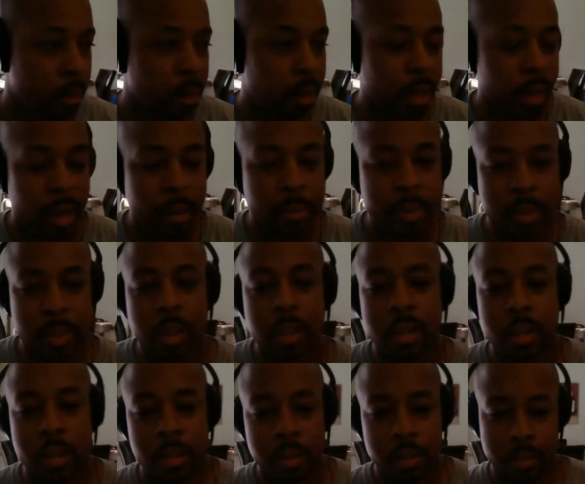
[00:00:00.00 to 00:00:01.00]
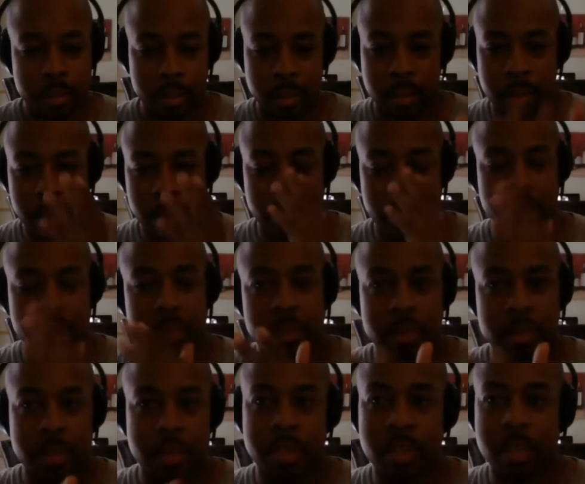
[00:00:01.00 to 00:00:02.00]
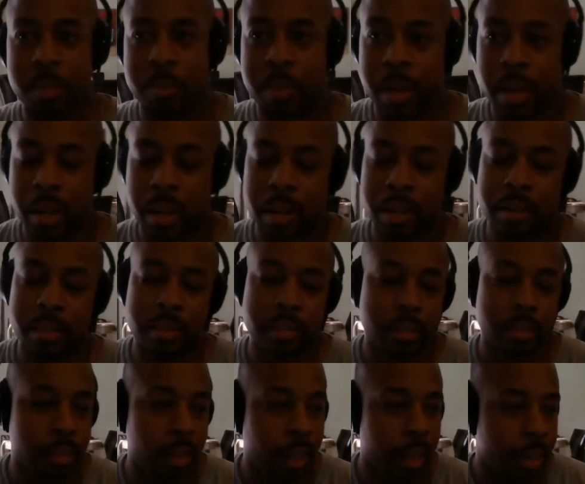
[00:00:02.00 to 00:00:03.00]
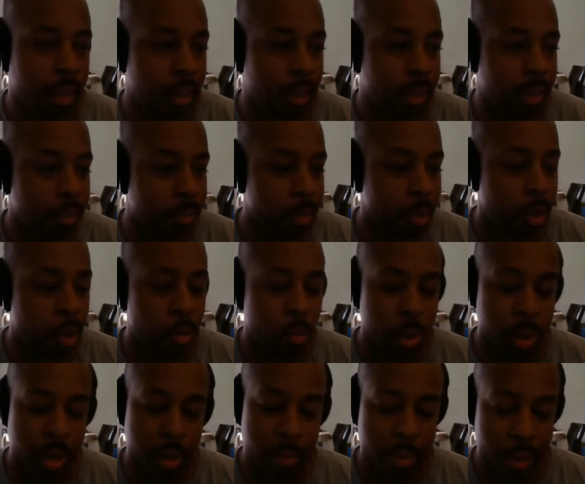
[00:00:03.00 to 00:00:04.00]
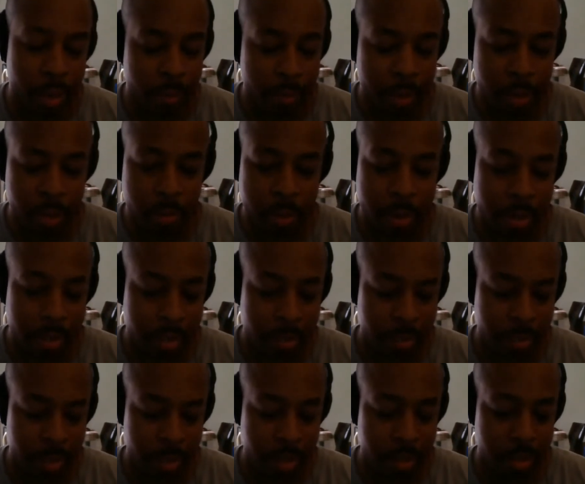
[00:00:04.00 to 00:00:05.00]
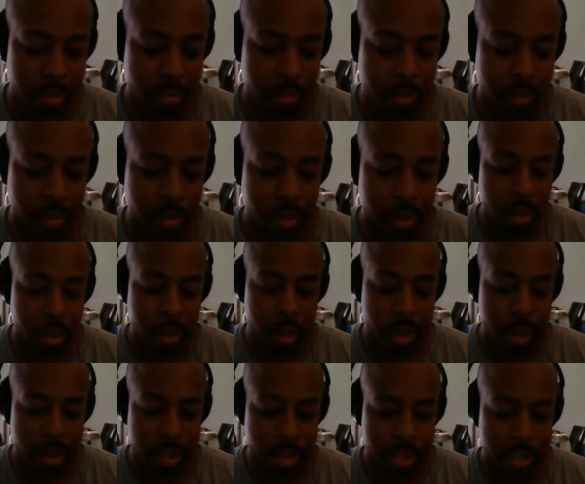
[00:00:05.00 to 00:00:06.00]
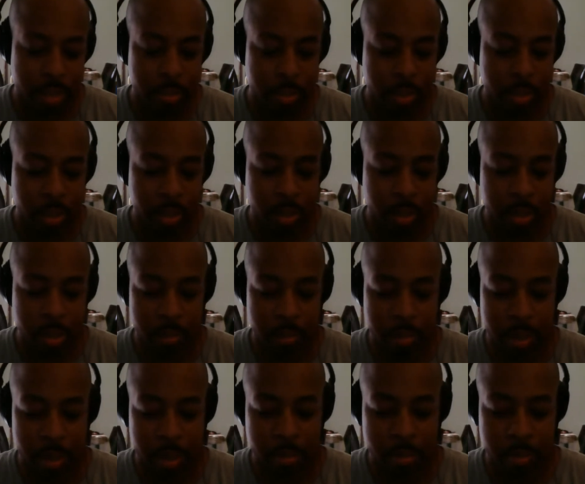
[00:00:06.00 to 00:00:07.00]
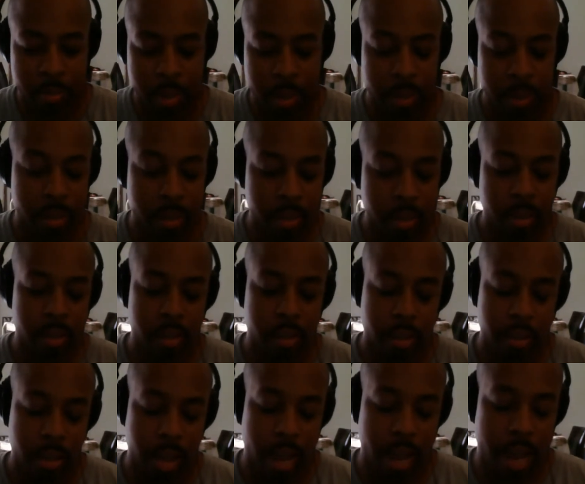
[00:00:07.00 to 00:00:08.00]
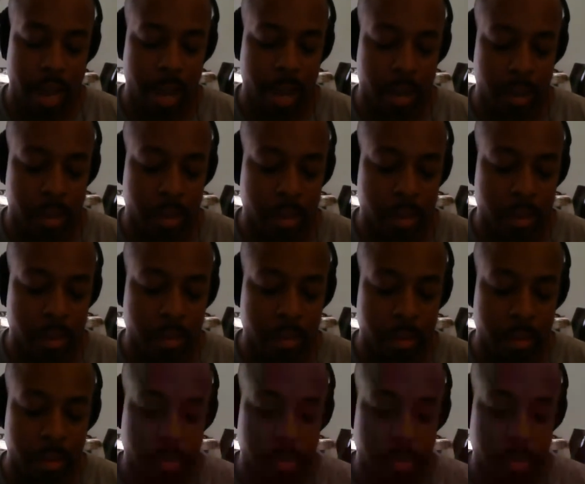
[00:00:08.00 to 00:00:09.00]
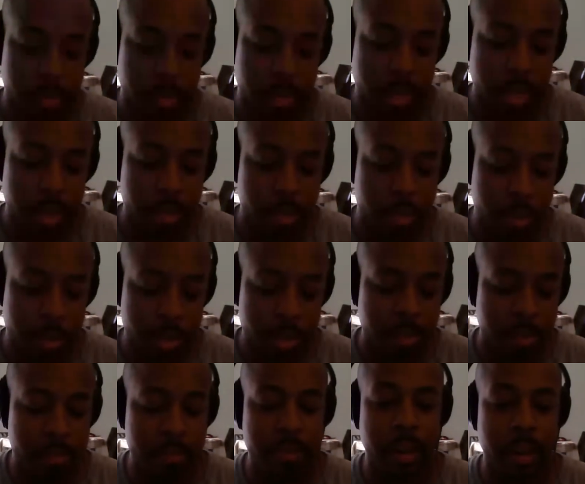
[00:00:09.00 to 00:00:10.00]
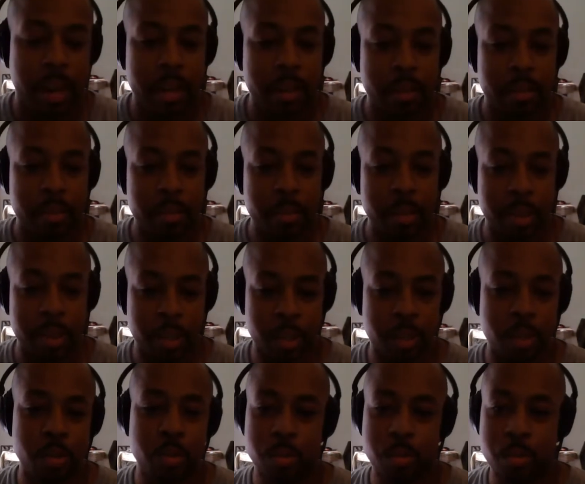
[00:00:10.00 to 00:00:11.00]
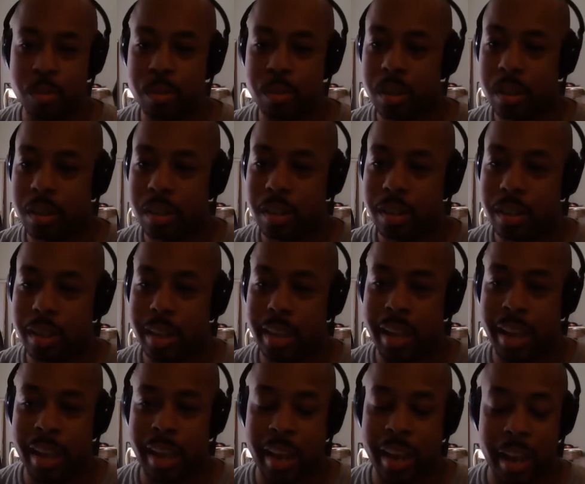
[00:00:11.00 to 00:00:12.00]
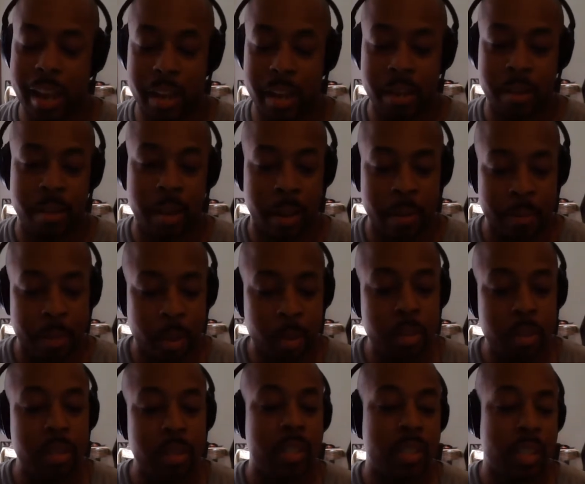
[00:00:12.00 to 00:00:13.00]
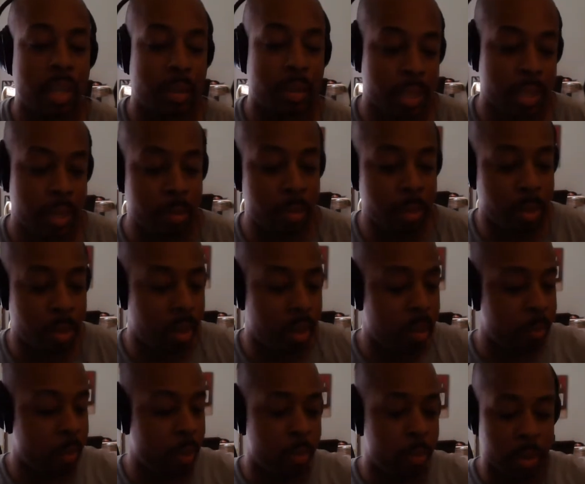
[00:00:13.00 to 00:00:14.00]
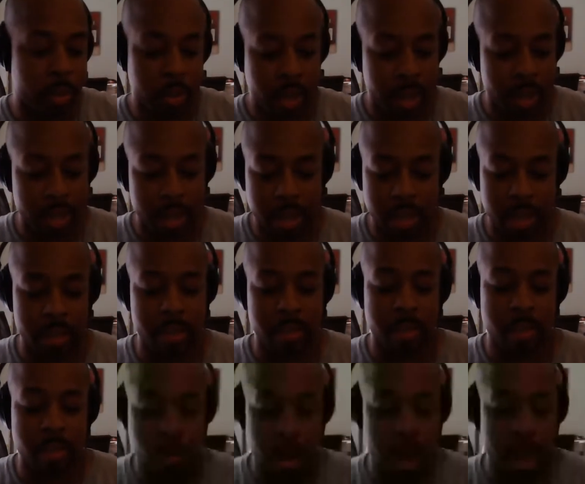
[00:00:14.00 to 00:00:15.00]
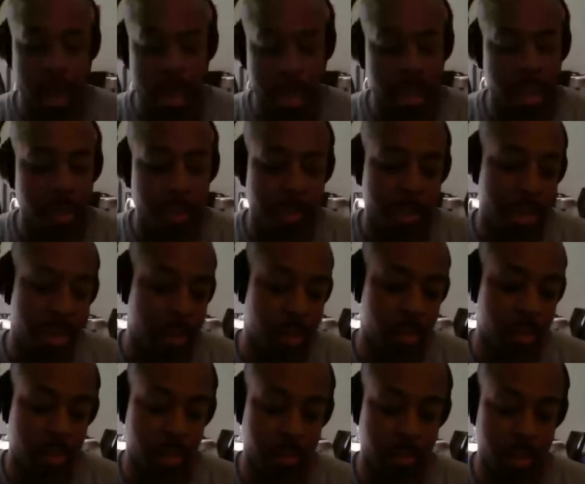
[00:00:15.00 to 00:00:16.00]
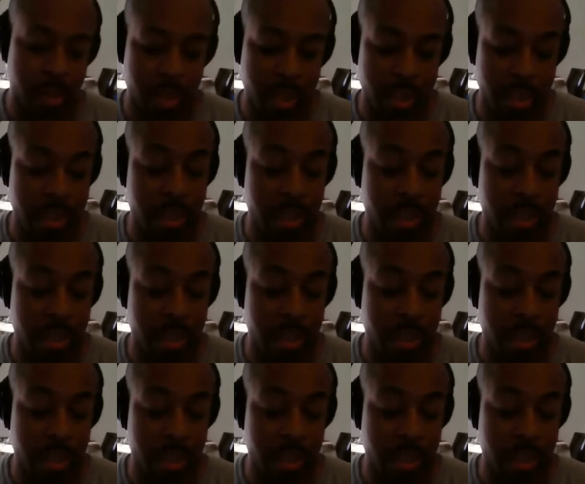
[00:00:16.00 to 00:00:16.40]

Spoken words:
was talking to a sister of mine, like we go way back. We go back some years. And she was talking about like how she was in a fight with a dude. And like most of the time, like she was talking about, well, like, you know, I hit him, and this is something that